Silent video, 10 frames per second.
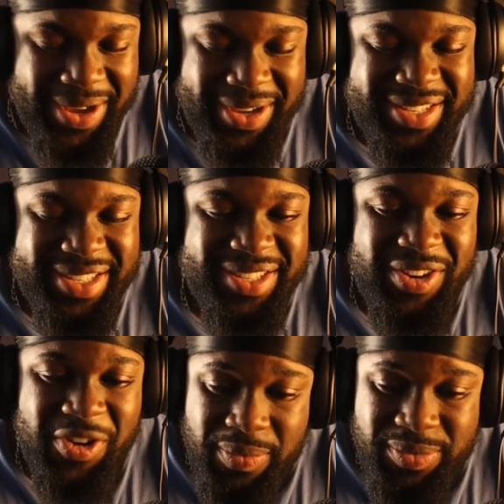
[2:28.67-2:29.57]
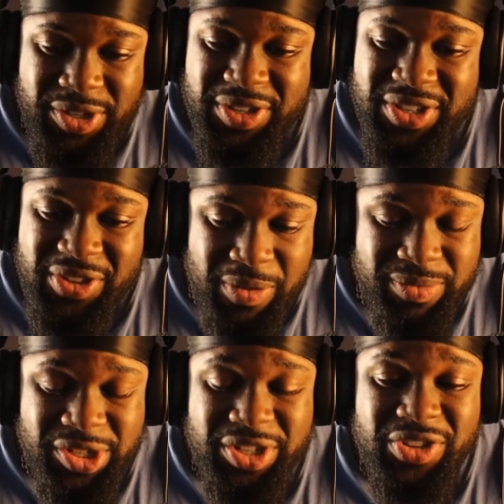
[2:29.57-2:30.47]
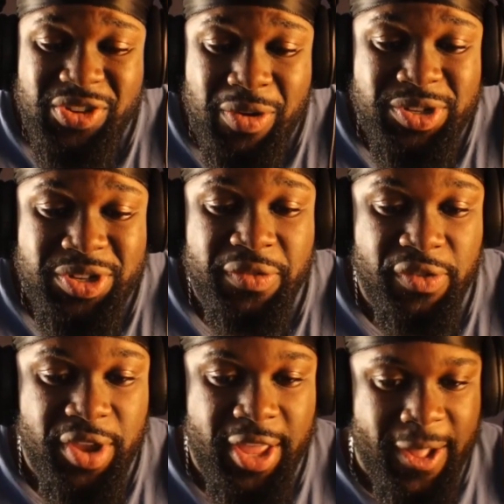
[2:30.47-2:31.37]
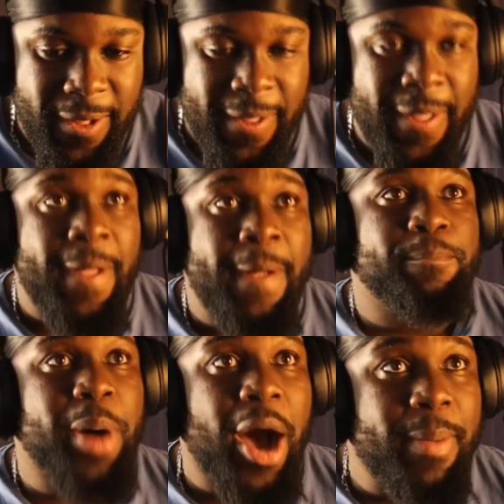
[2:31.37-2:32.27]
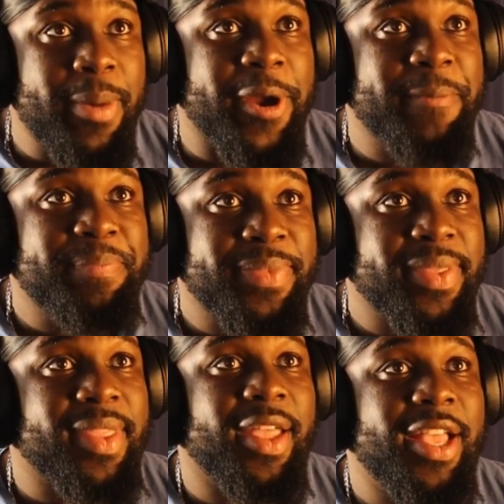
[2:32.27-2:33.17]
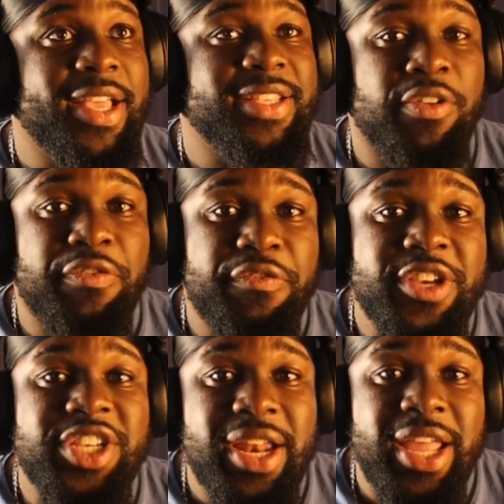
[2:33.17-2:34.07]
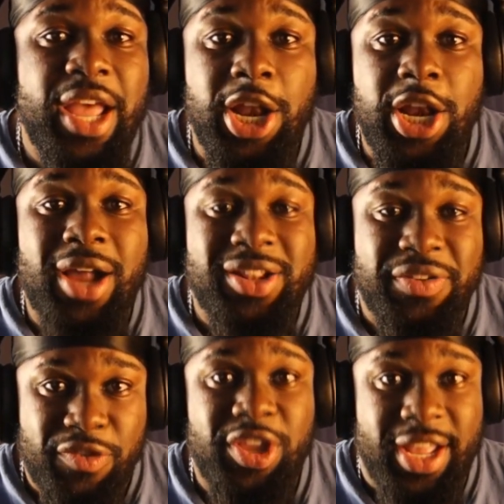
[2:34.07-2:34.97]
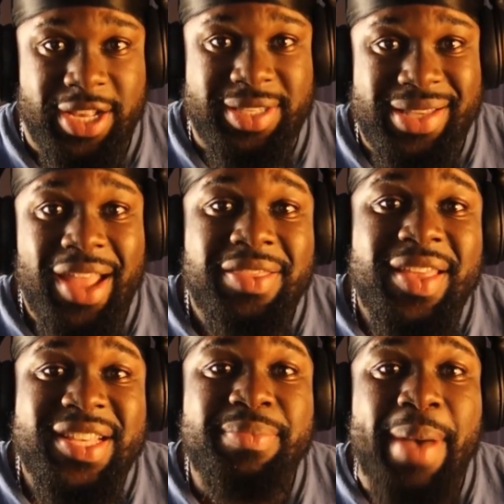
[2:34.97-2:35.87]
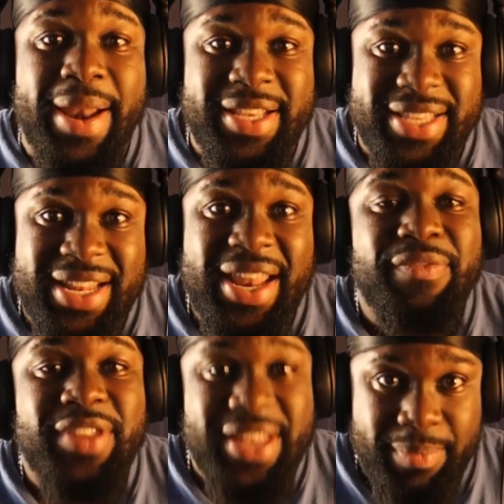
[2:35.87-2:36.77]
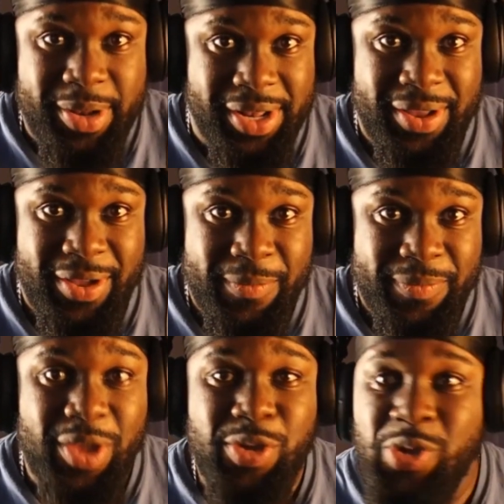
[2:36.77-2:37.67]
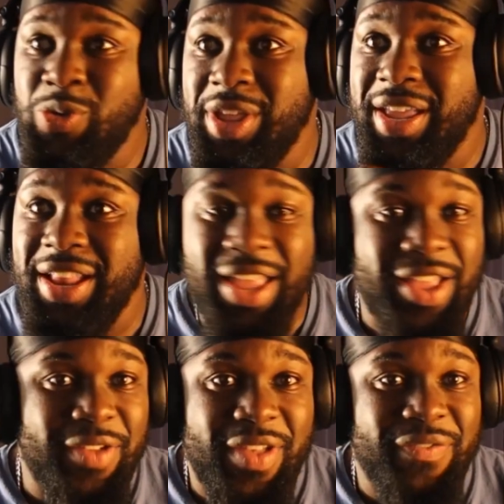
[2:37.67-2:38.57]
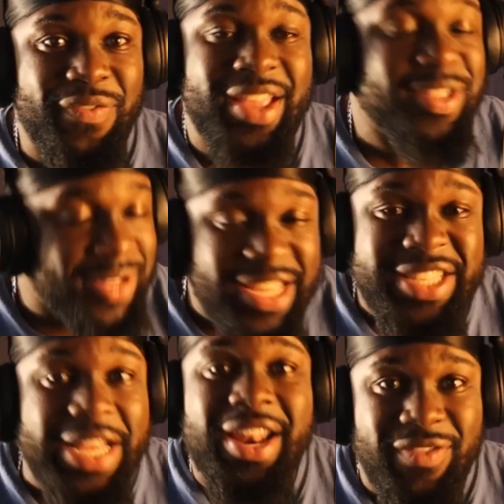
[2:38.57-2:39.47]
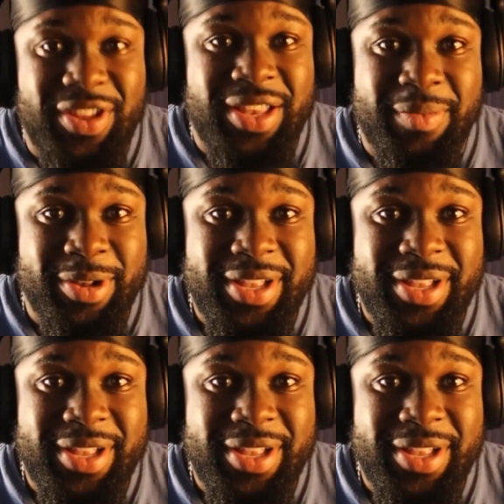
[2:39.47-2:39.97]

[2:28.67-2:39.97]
Scrumptious free kick. Palmer, he's officially unlocked free kicks. This man is inevitable. He's inevitable.